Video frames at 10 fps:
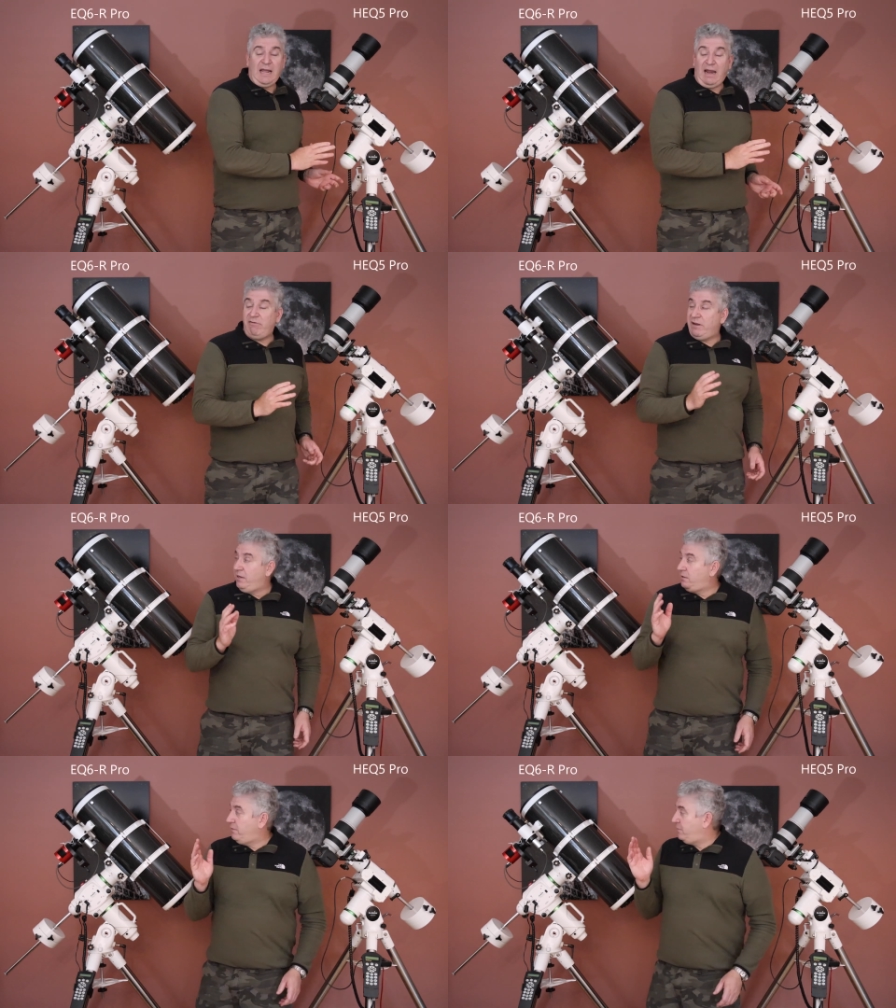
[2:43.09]

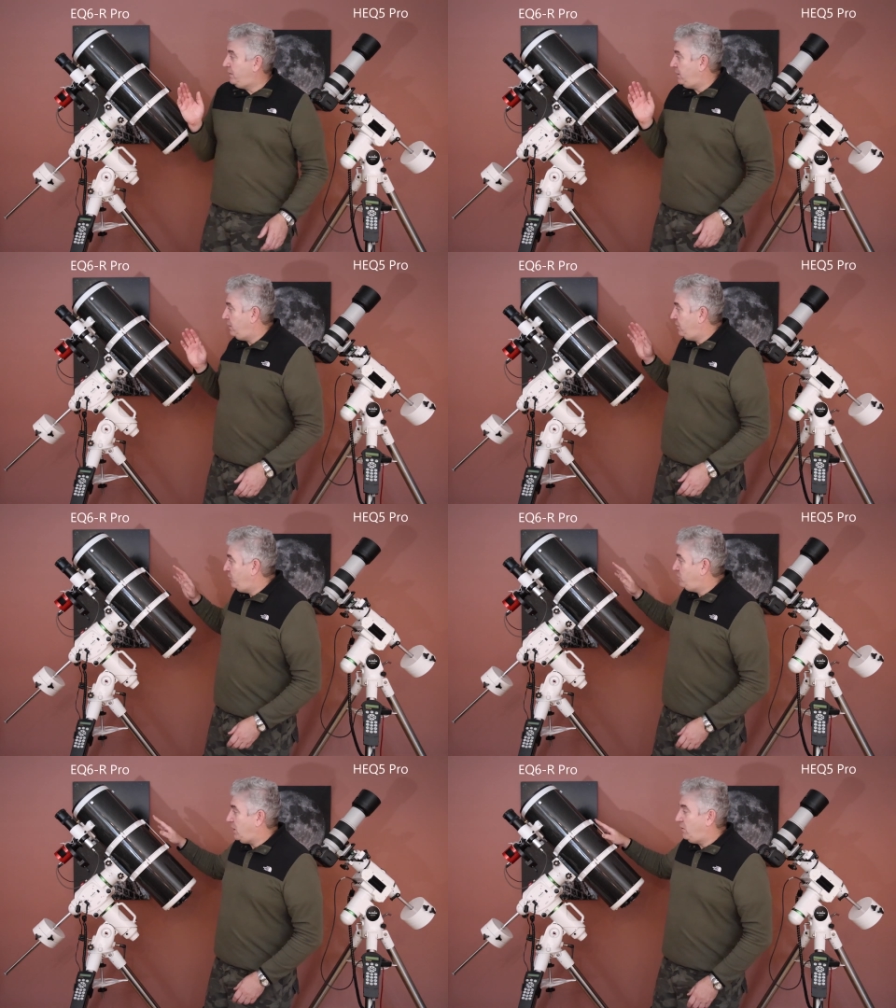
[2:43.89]
carrying the
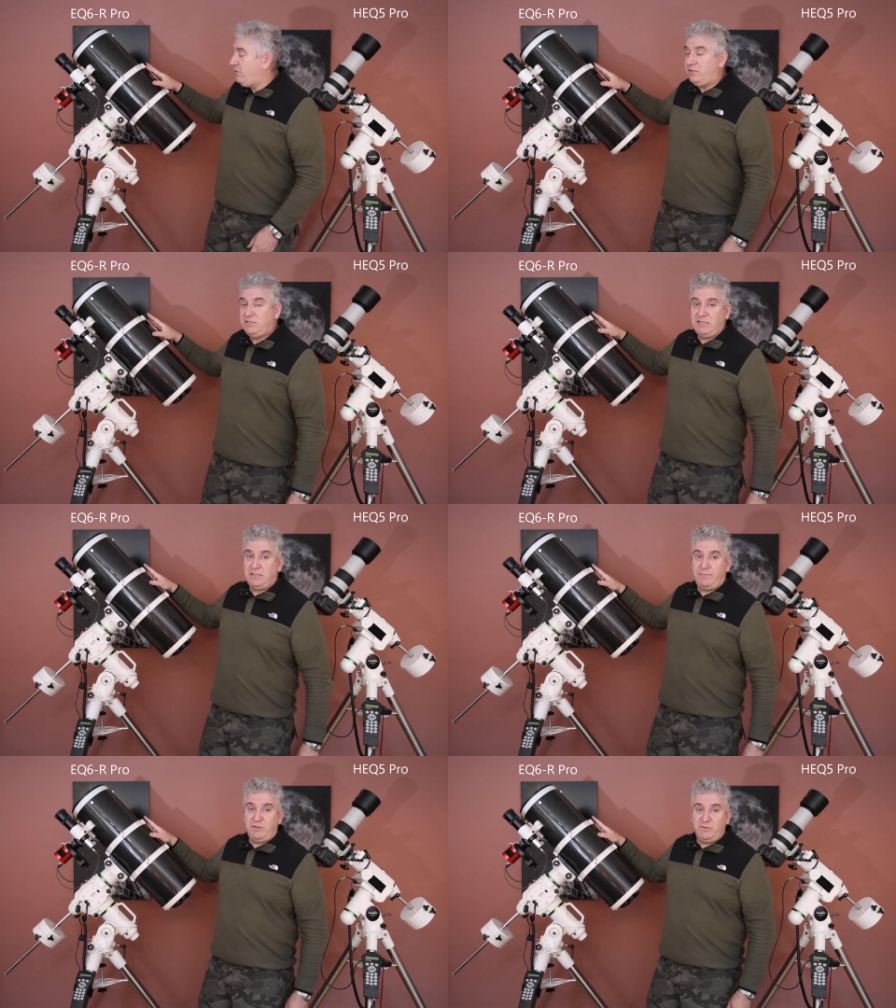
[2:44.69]
Newtonian
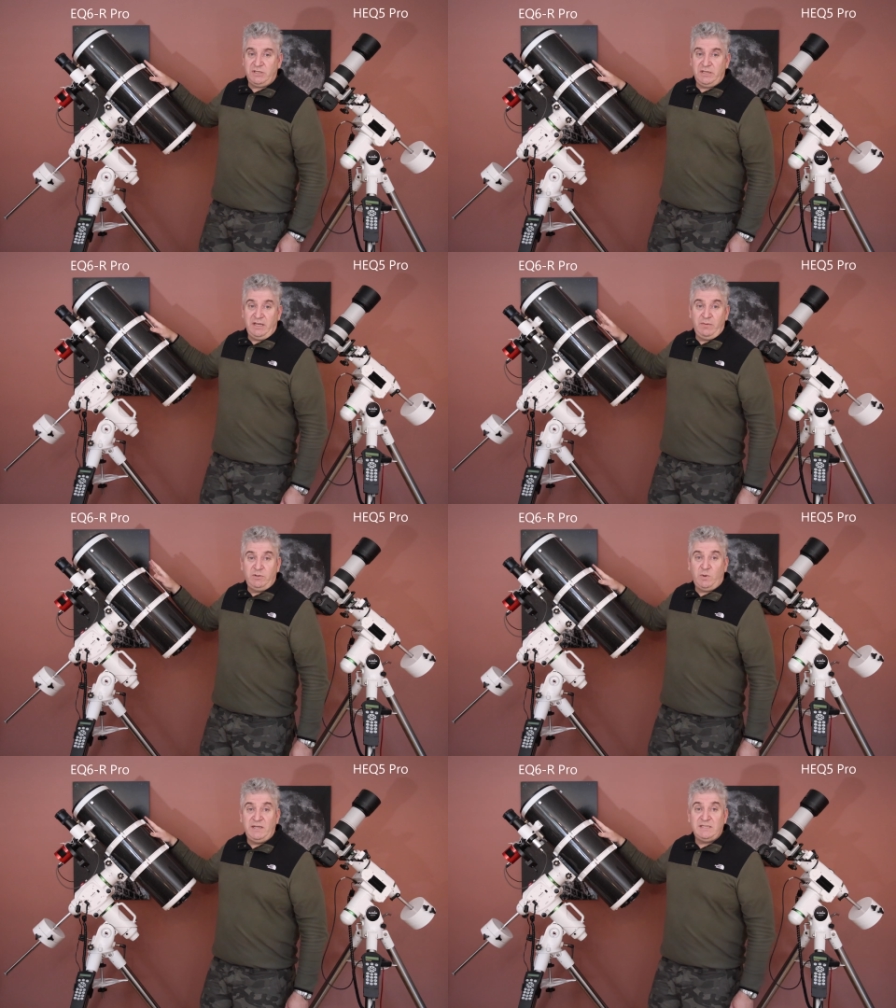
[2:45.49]
setup that you see here,
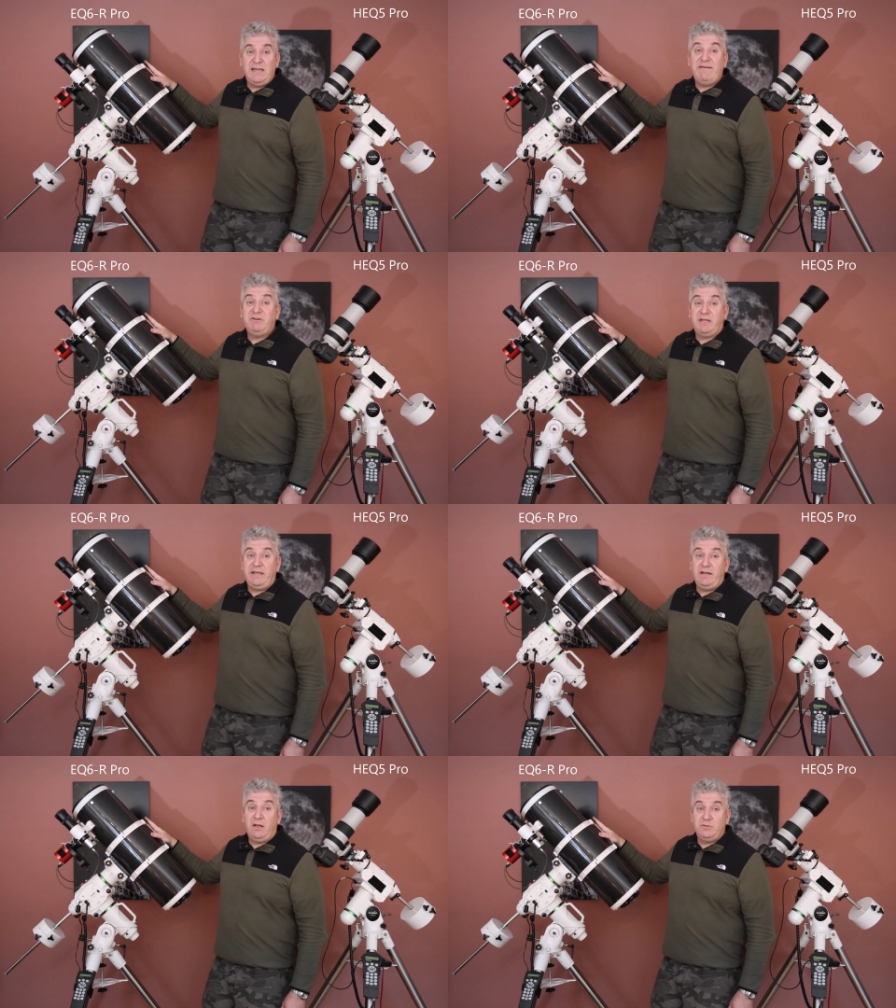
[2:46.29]
which weighs 11
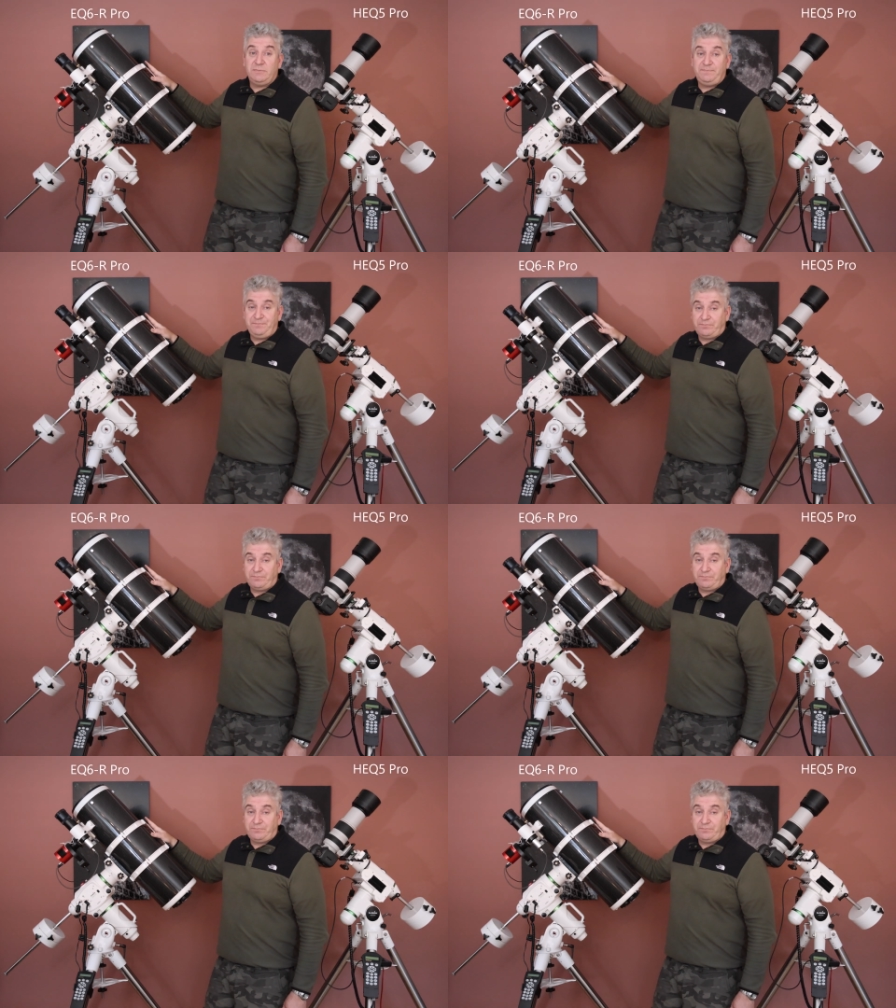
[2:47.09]
kilos.